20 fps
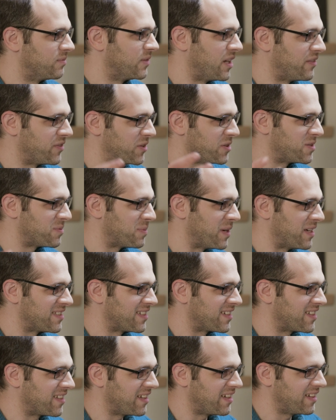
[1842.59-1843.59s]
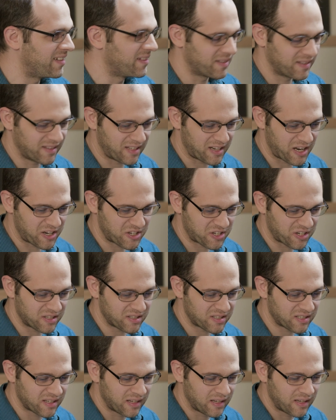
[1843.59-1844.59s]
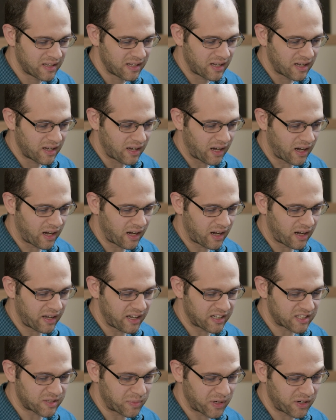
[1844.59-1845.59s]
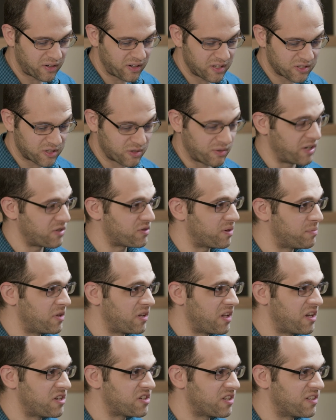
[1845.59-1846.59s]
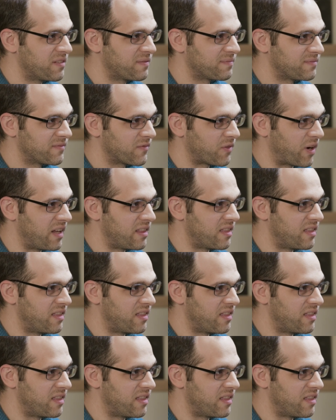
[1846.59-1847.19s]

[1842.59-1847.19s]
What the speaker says: lovers, basically, the nations, experience great tribulation, right?